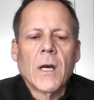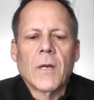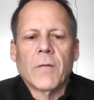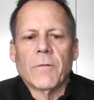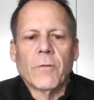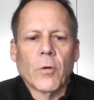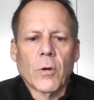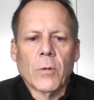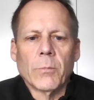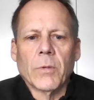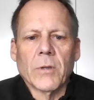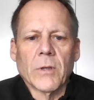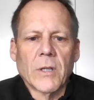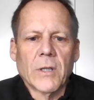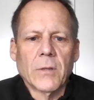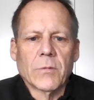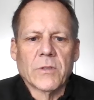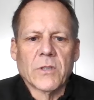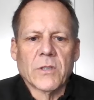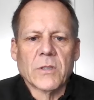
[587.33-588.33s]
the
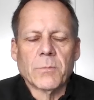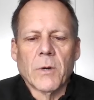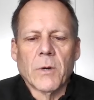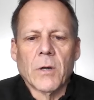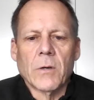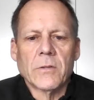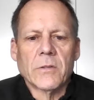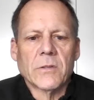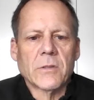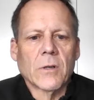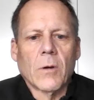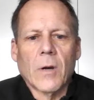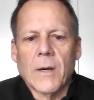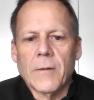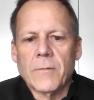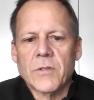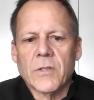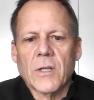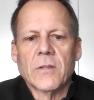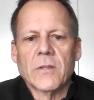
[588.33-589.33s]
vulnerability was exposed. So
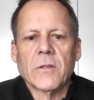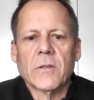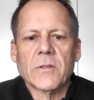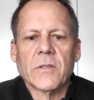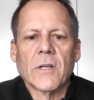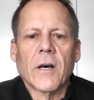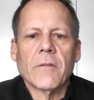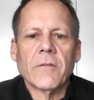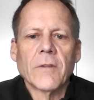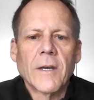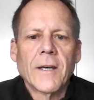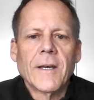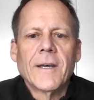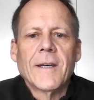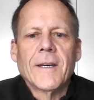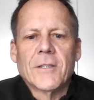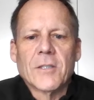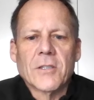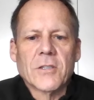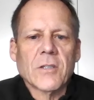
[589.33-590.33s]
I've shut those off,
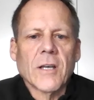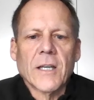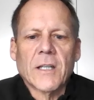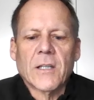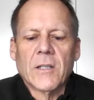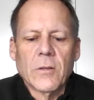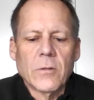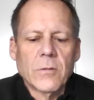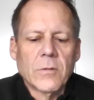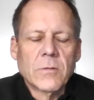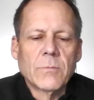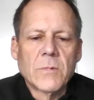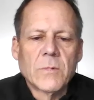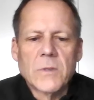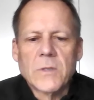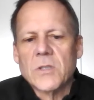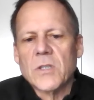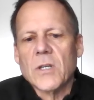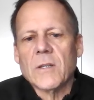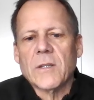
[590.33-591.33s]
just like you
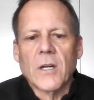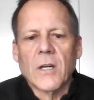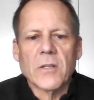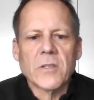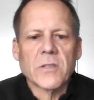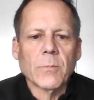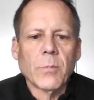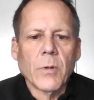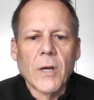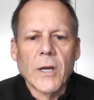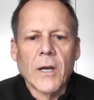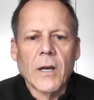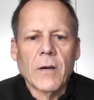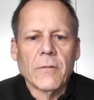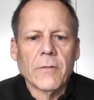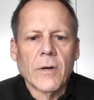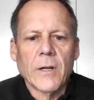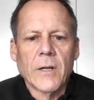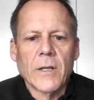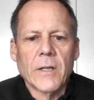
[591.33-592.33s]
shut the air supply
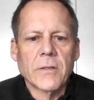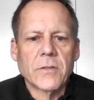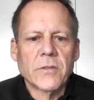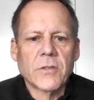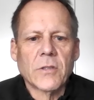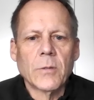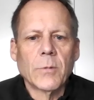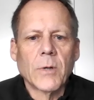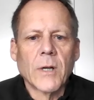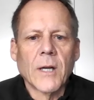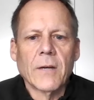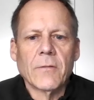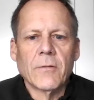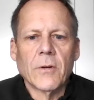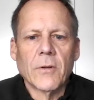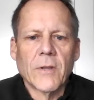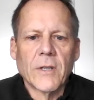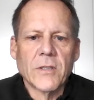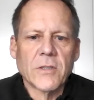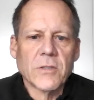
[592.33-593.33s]
off on a scuba
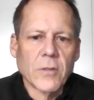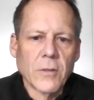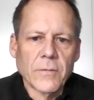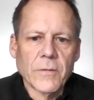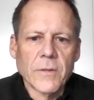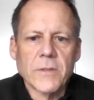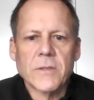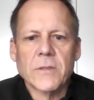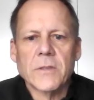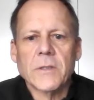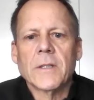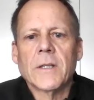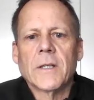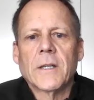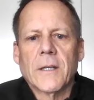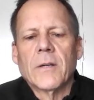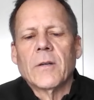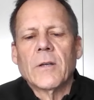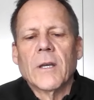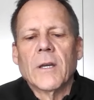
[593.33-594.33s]
diver, they surface.
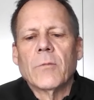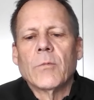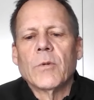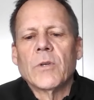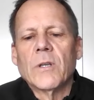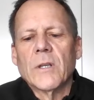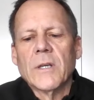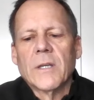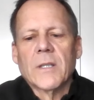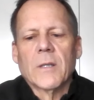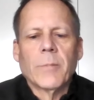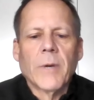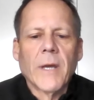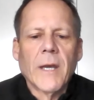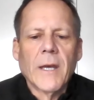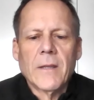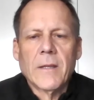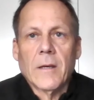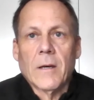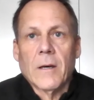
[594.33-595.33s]
And when you look at the
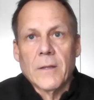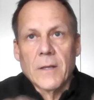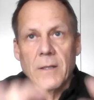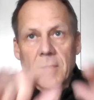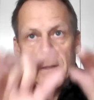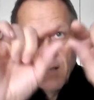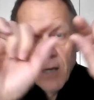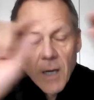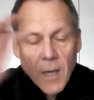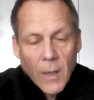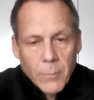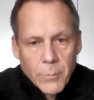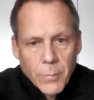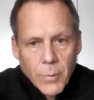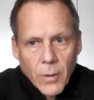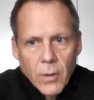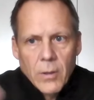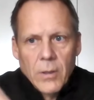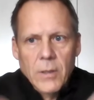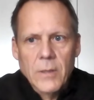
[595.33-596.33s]
Pantheon, the
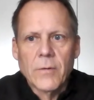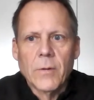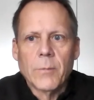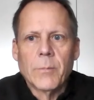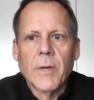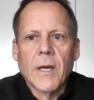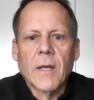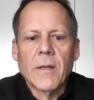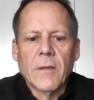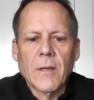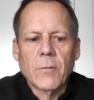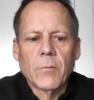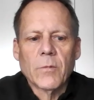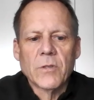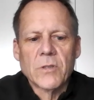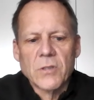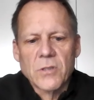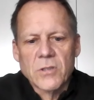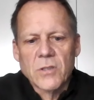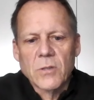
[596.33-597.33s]
top part of the Pantheon,
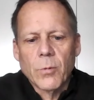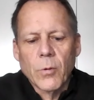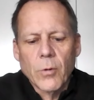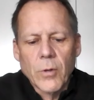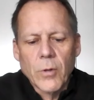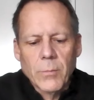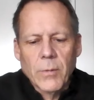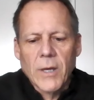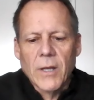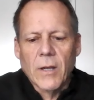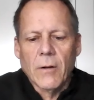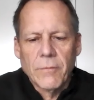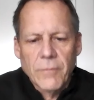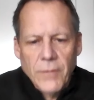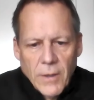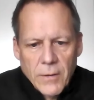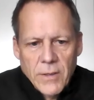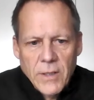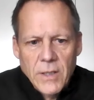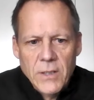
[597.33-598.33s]
which is supported by our
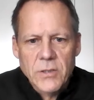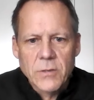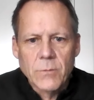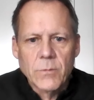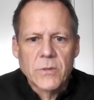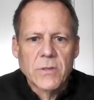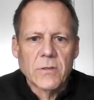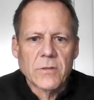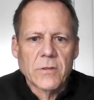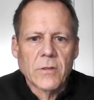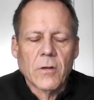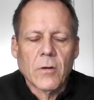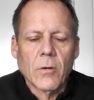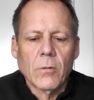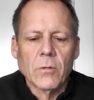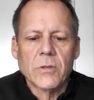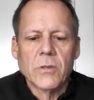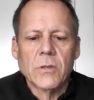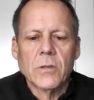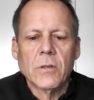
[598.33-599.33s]
foundation, which is our
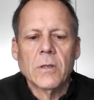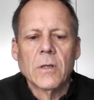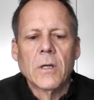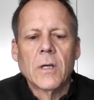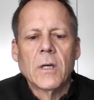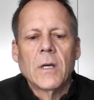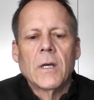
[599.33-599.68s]
culture,